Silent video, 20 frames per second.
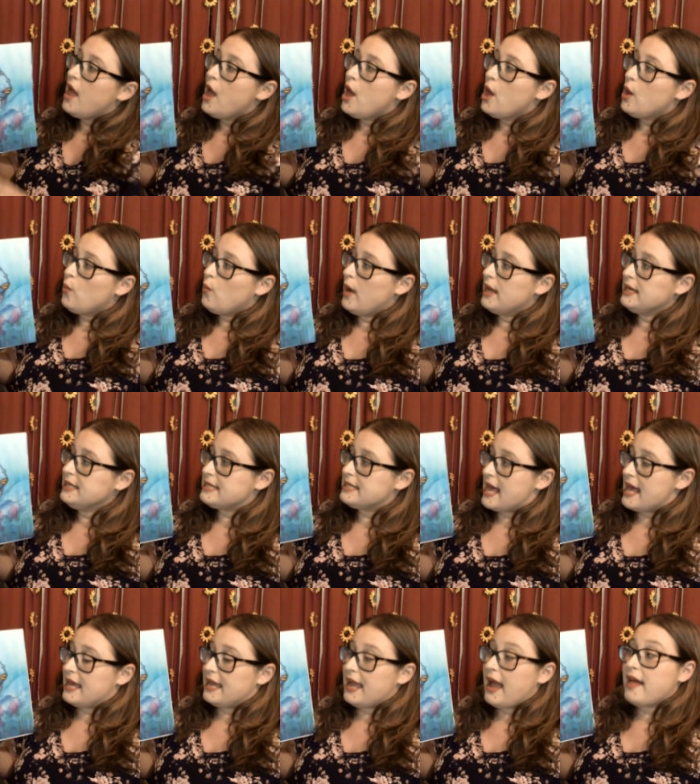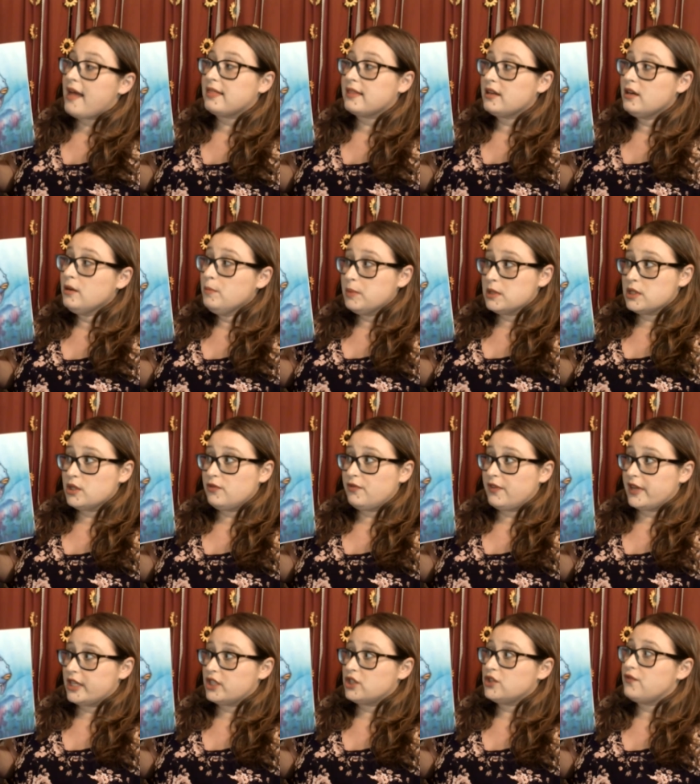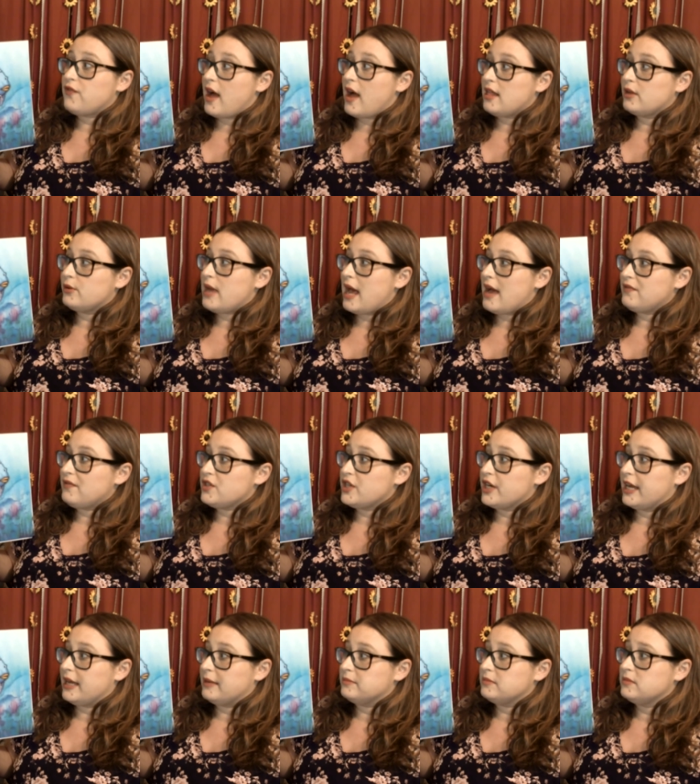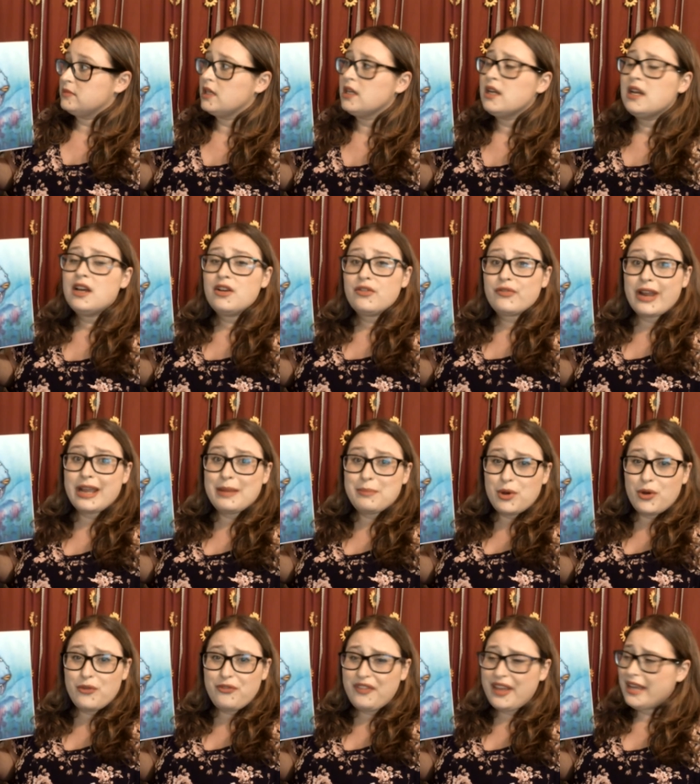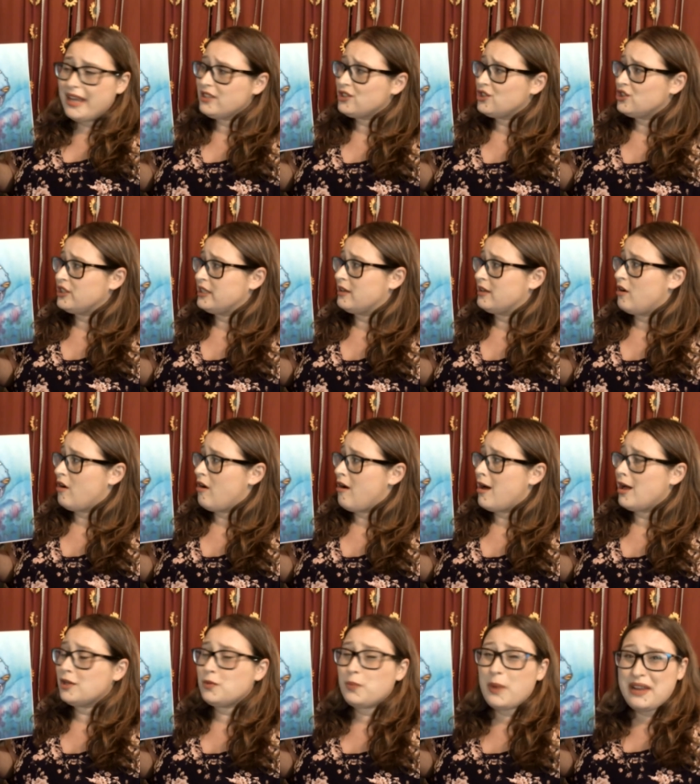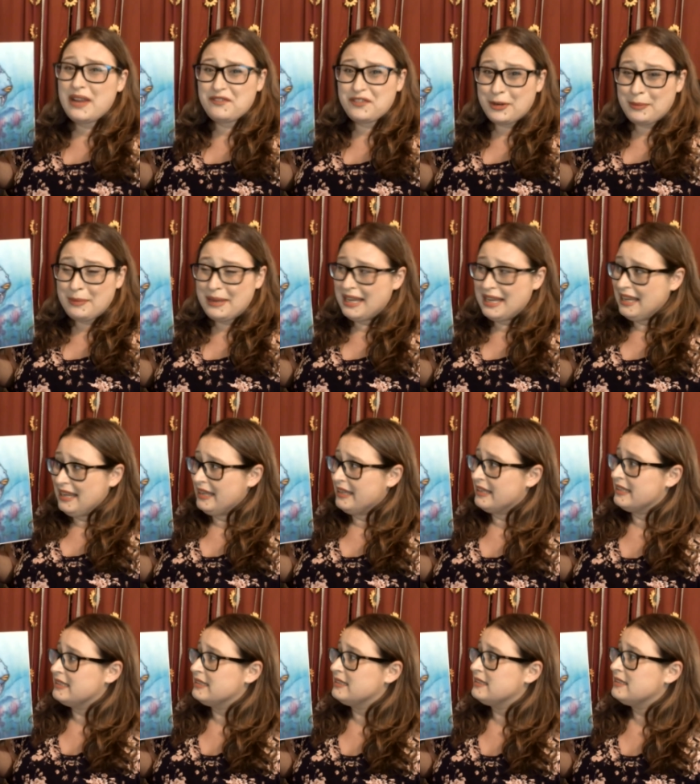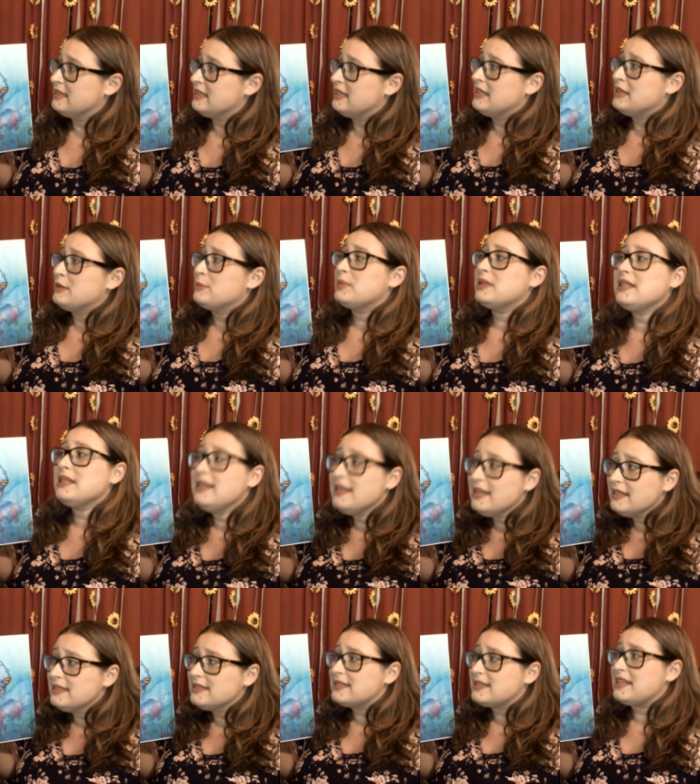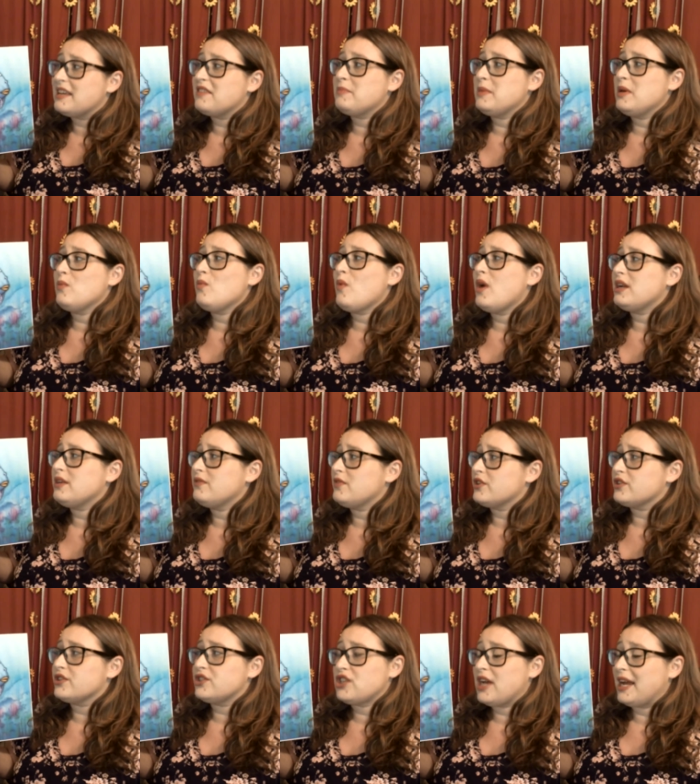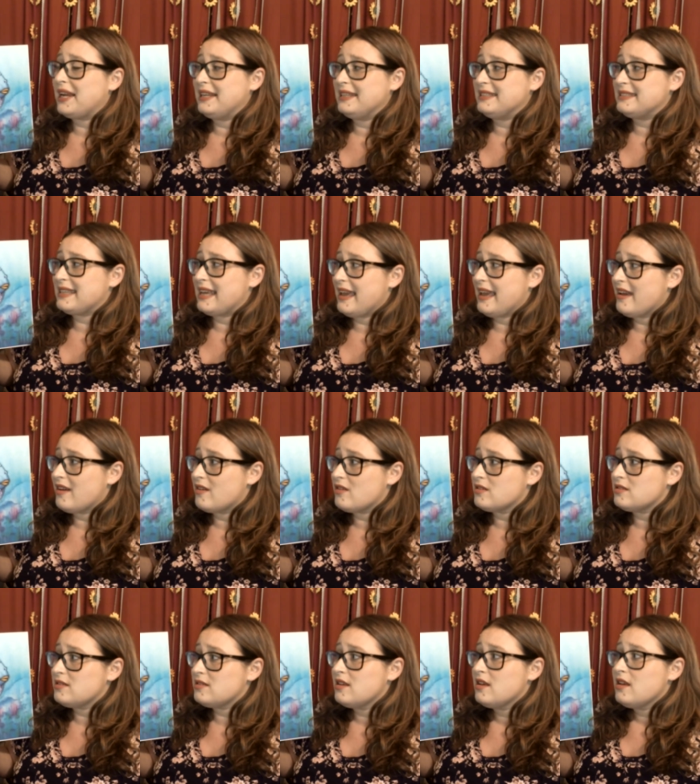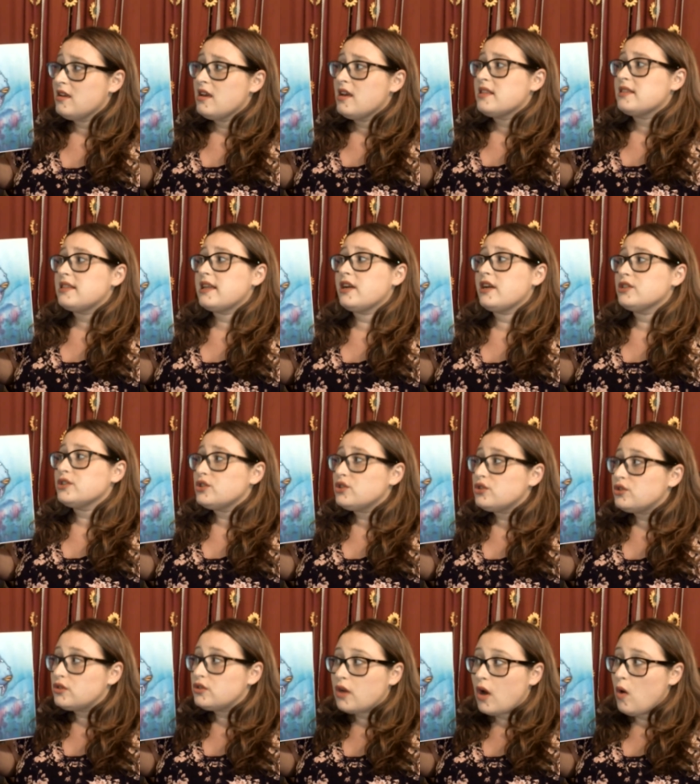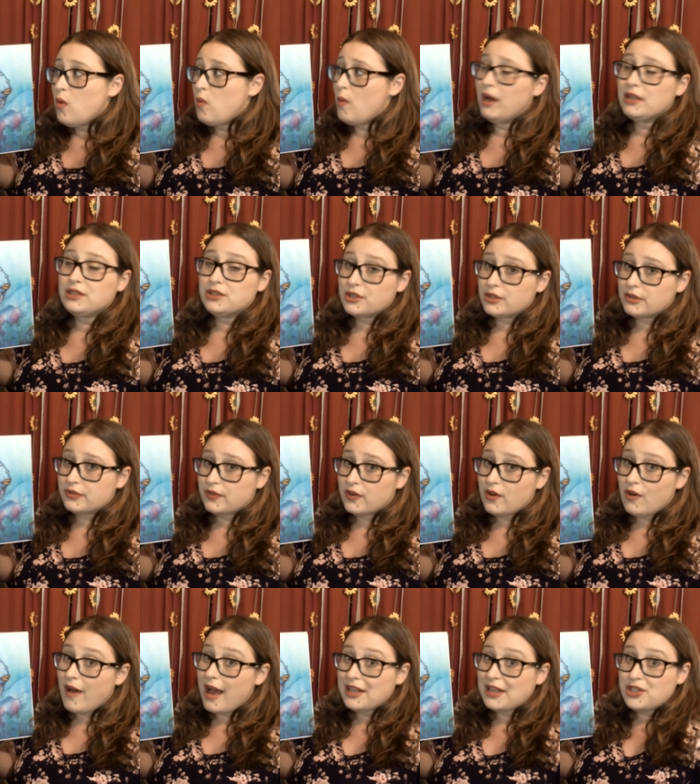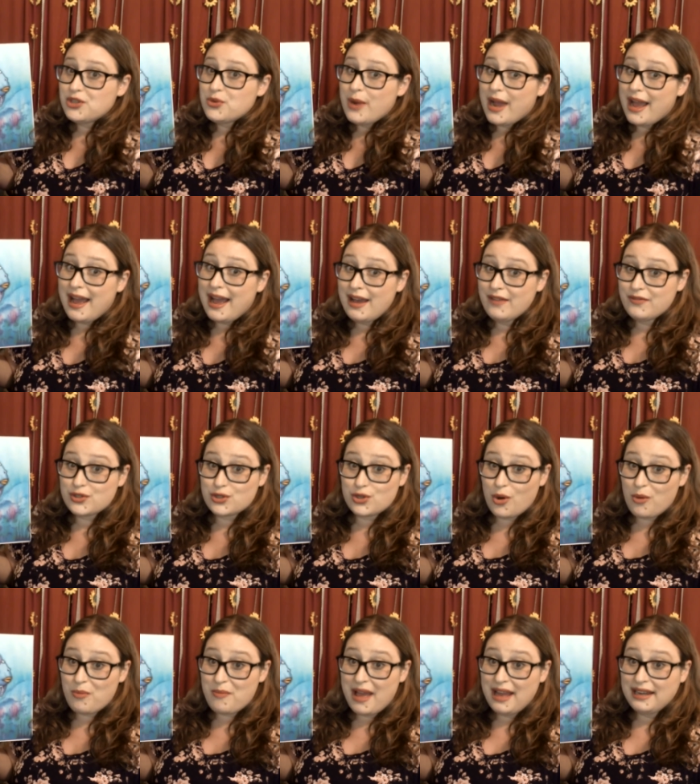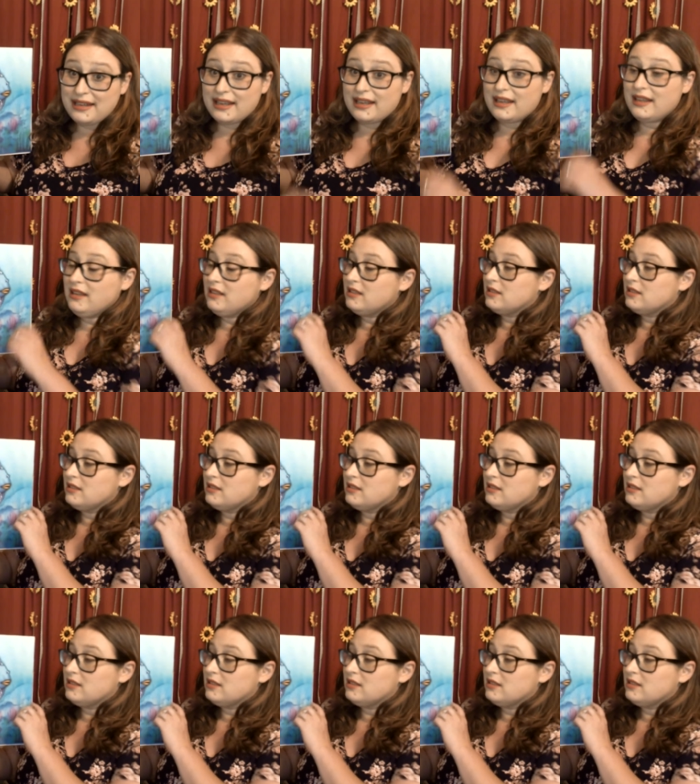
One day, a little blue fish followed after him. Rainbow fish, he called, wait for me. Please give me one of your shiny scales. They are so wonderful and you have so many.